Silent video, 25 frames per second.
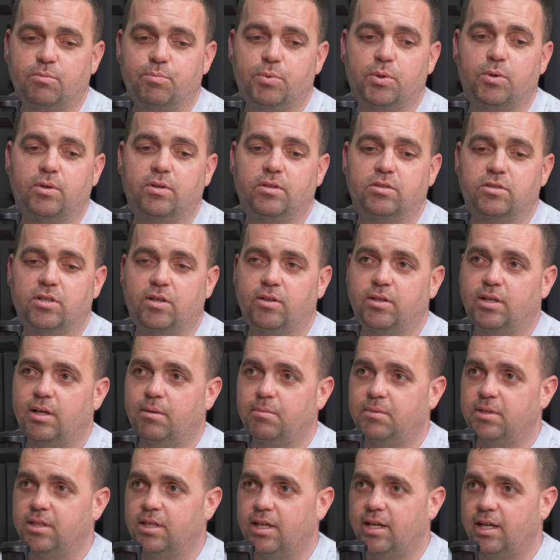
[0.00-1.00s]
Building control
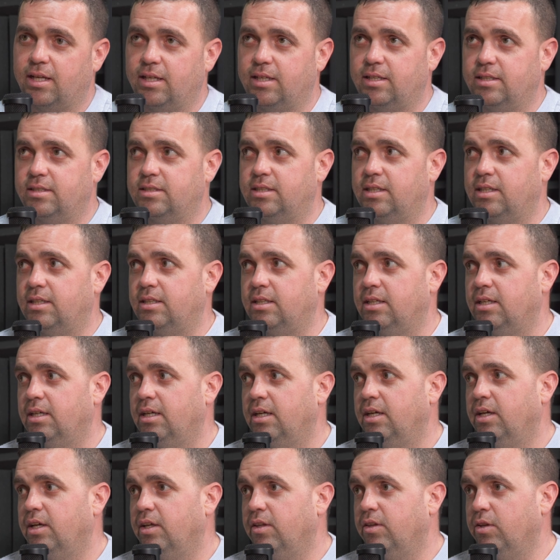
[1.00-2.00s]
comes today and he said
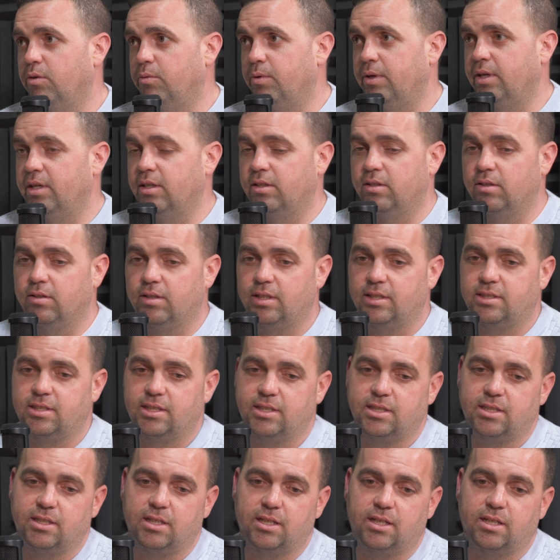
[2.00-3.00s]
that we could do this,
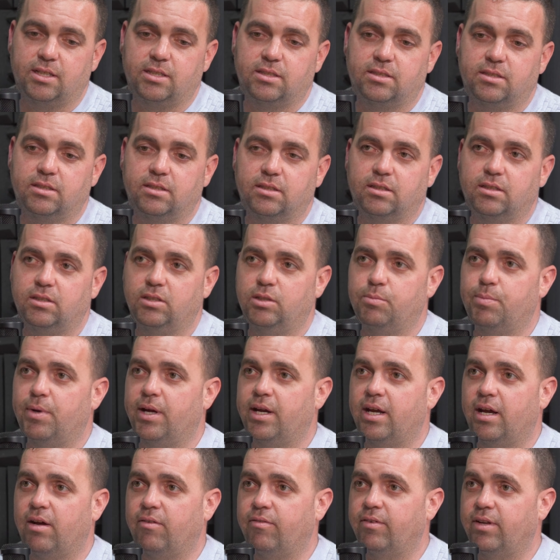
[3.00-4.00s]
this and this. Could you
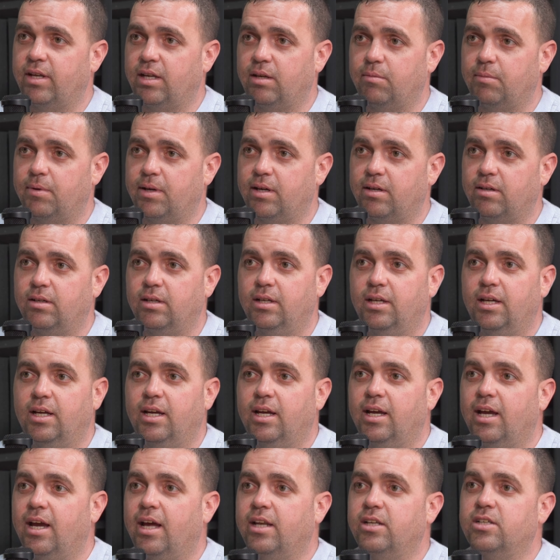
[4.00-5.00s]
back up an email?
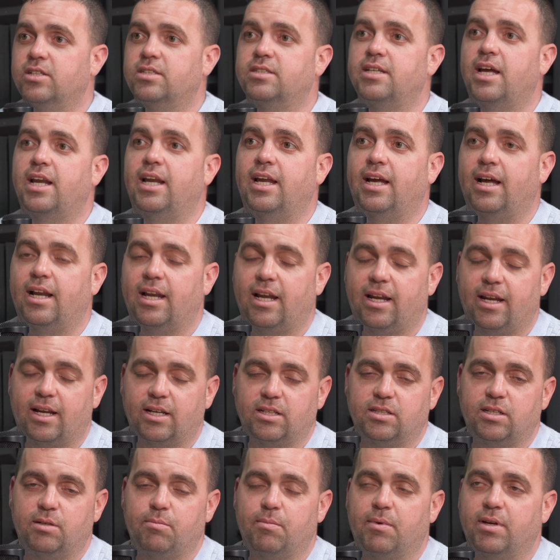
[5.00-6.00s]
And just saying it out loud
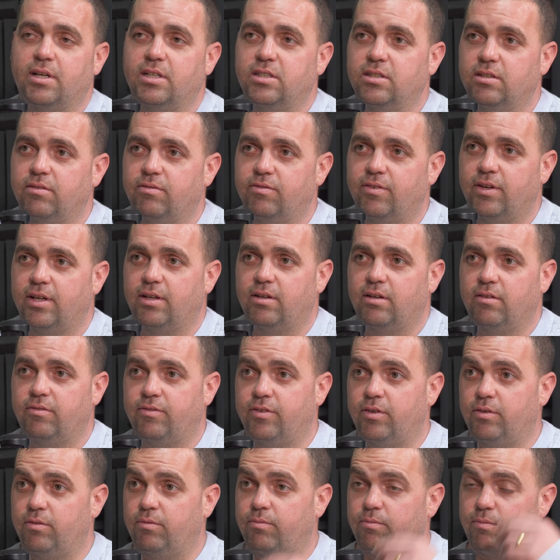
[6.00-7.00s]
actually makes you feel
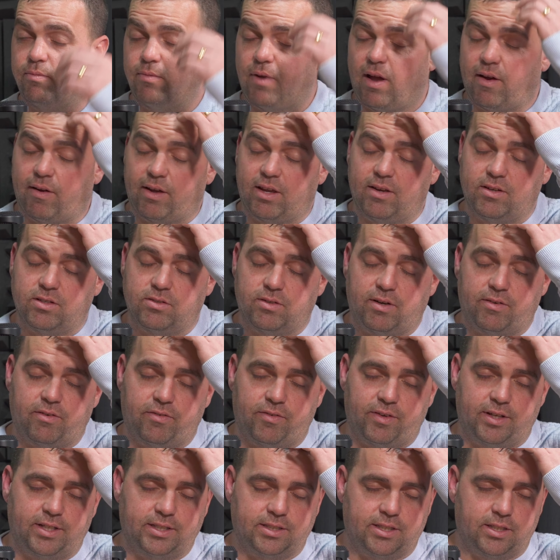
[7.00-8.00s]
gives you other
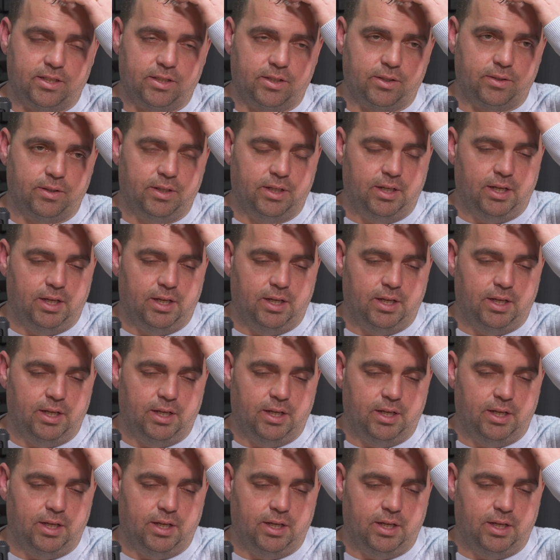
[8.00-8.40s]
things to do.